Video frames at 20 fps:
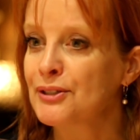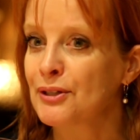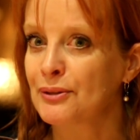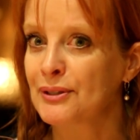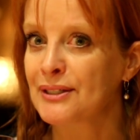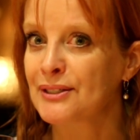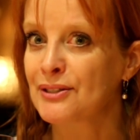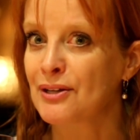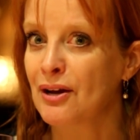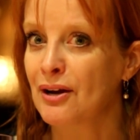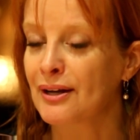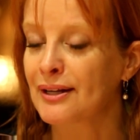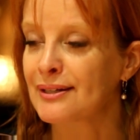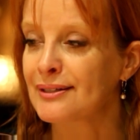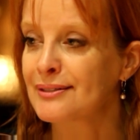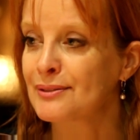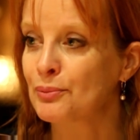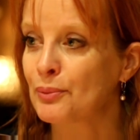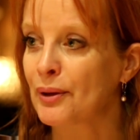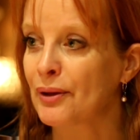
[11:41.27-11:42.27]

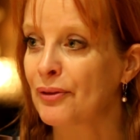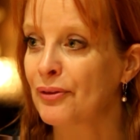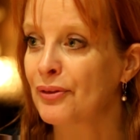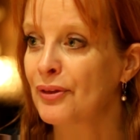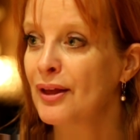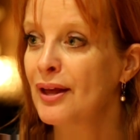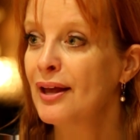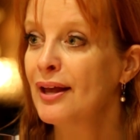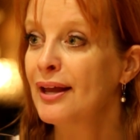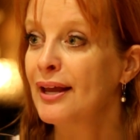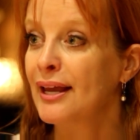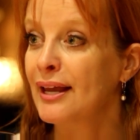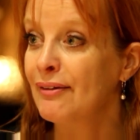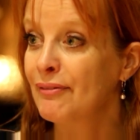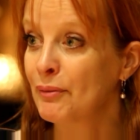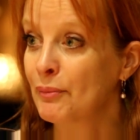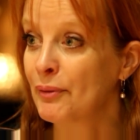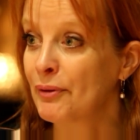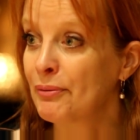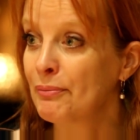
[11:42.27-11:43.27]
dishonest with,
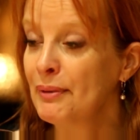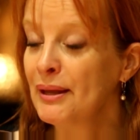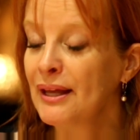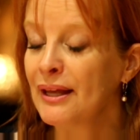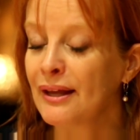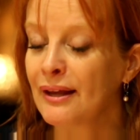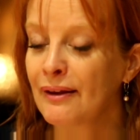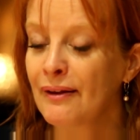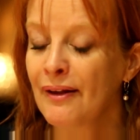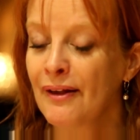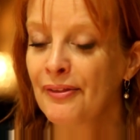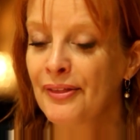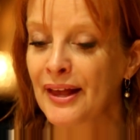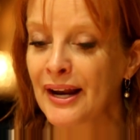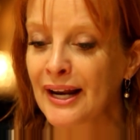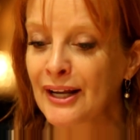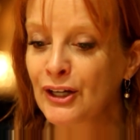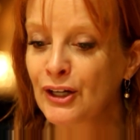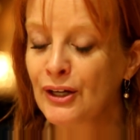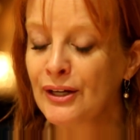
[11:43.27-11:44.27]
even with me, that
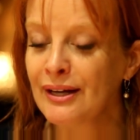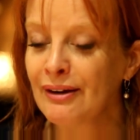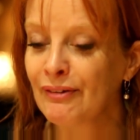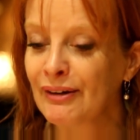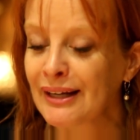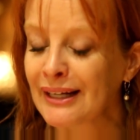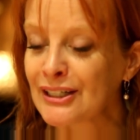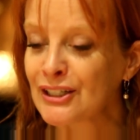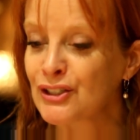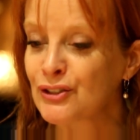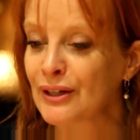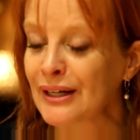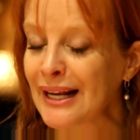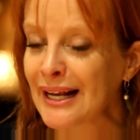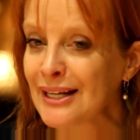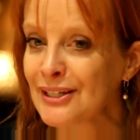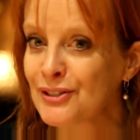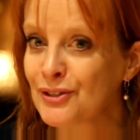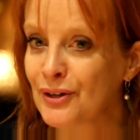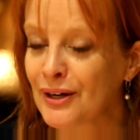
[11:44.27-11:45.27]
I could never get a straight
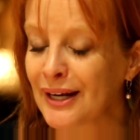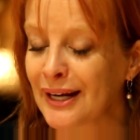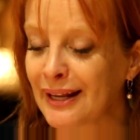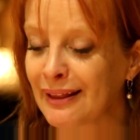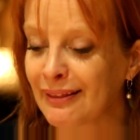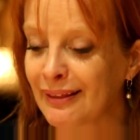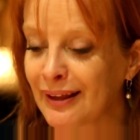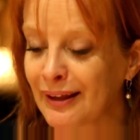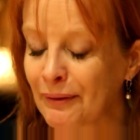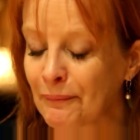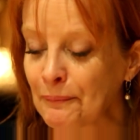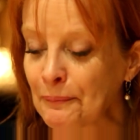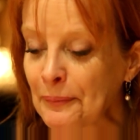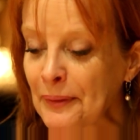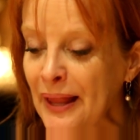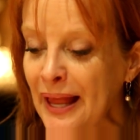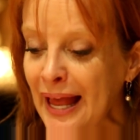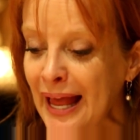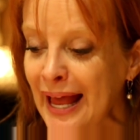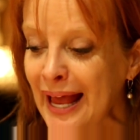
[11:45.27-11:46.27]
answer or anything.
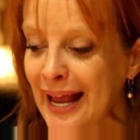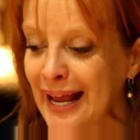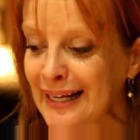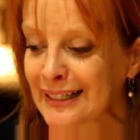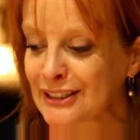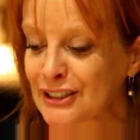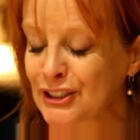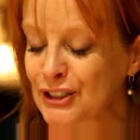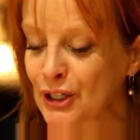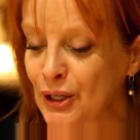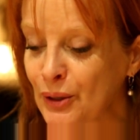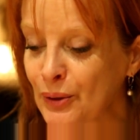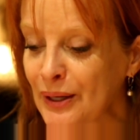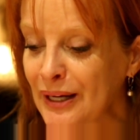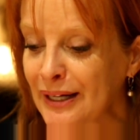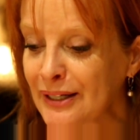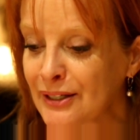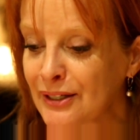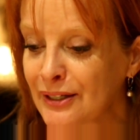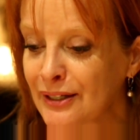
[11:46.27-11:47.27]
And so
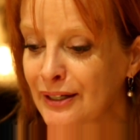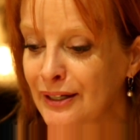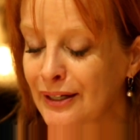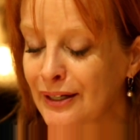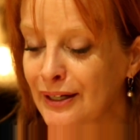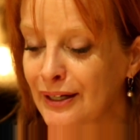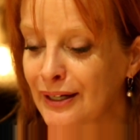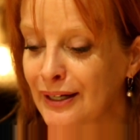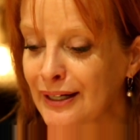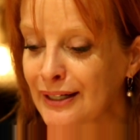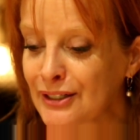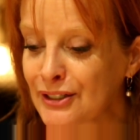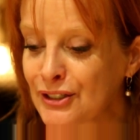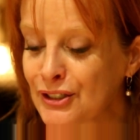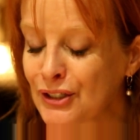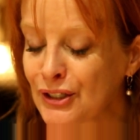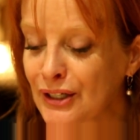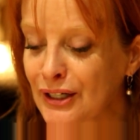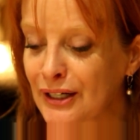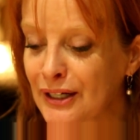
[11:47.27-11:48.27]
it
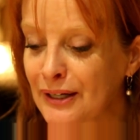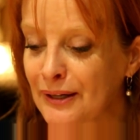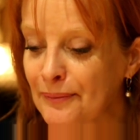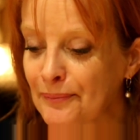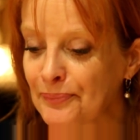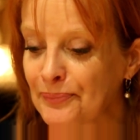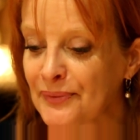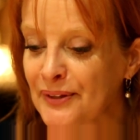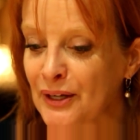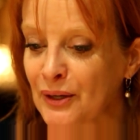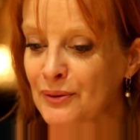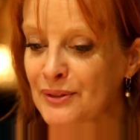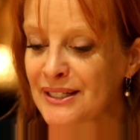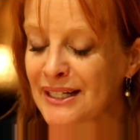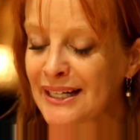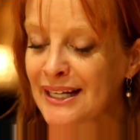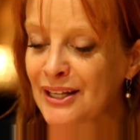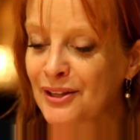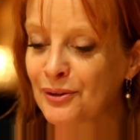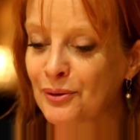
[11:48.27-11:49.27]
took, you know,
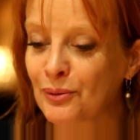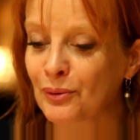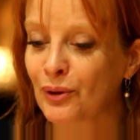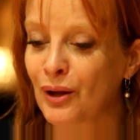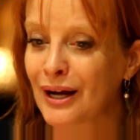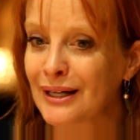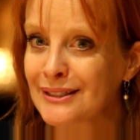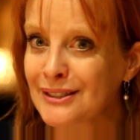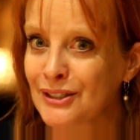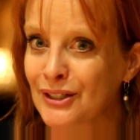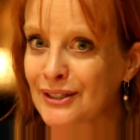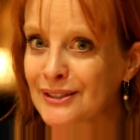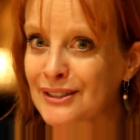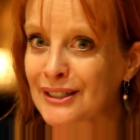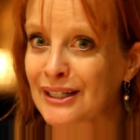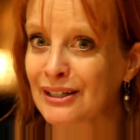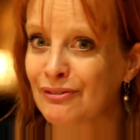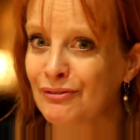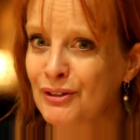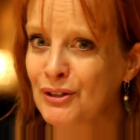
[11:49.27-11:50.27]
digging through lots and lots
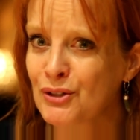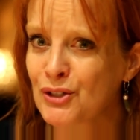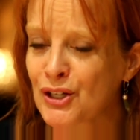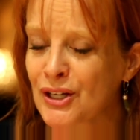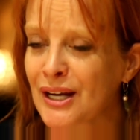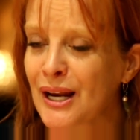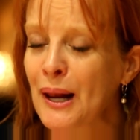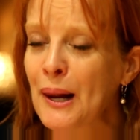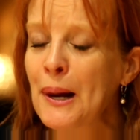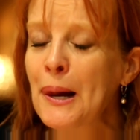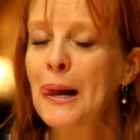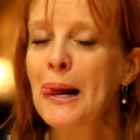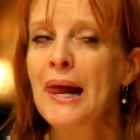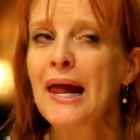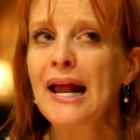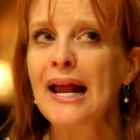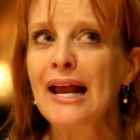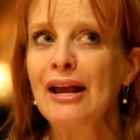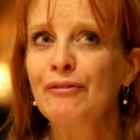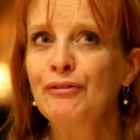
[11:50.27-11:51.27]
of confusion.
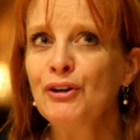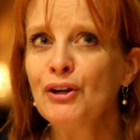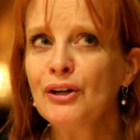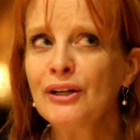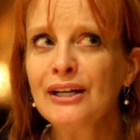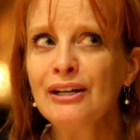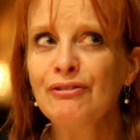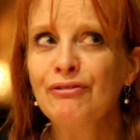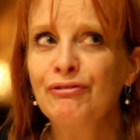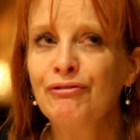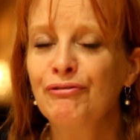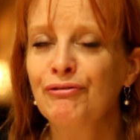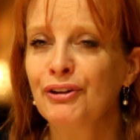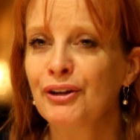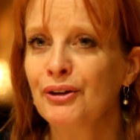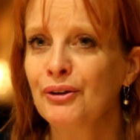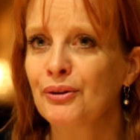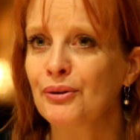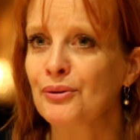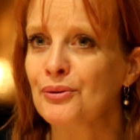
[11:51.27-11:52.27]
If you're
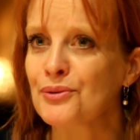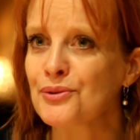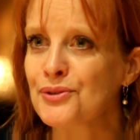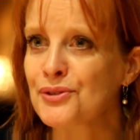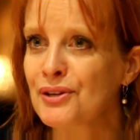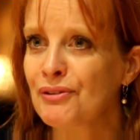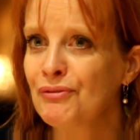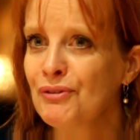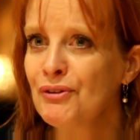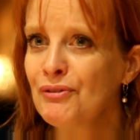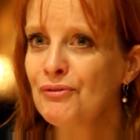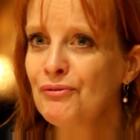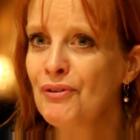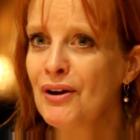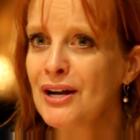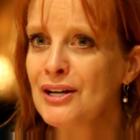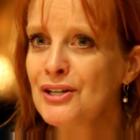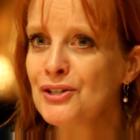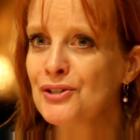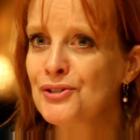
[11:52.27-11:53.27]
confused, if you
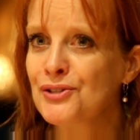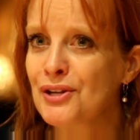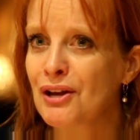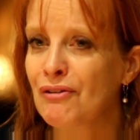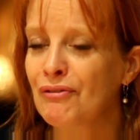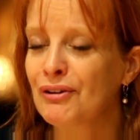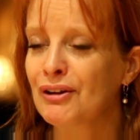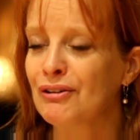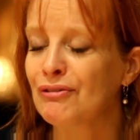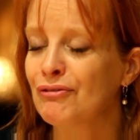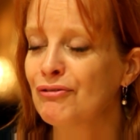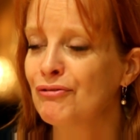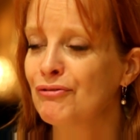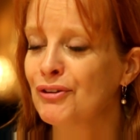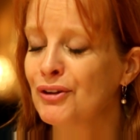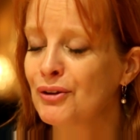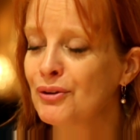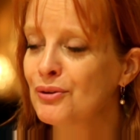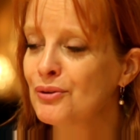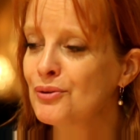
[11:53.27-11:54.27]
find yourself
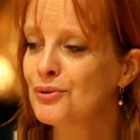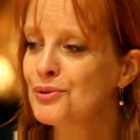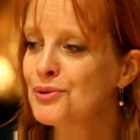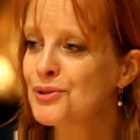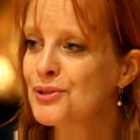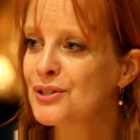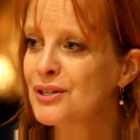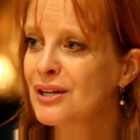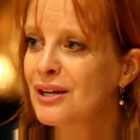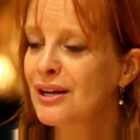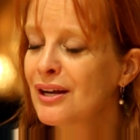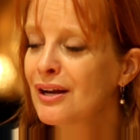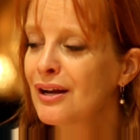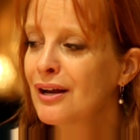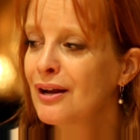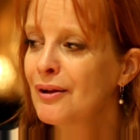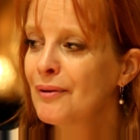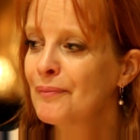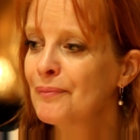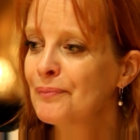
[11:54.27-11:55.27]
confused
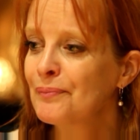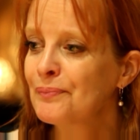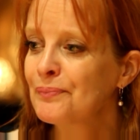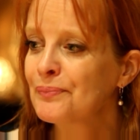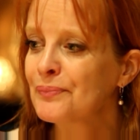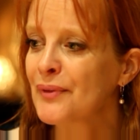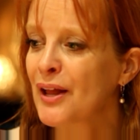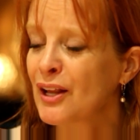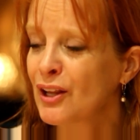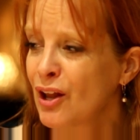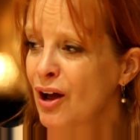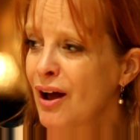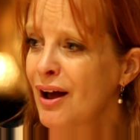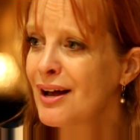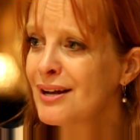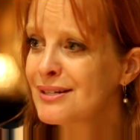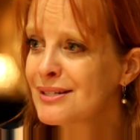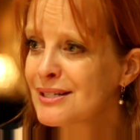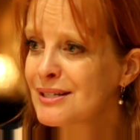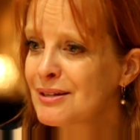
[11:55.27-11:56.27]
a
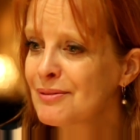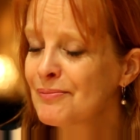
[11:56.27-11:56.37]
lot,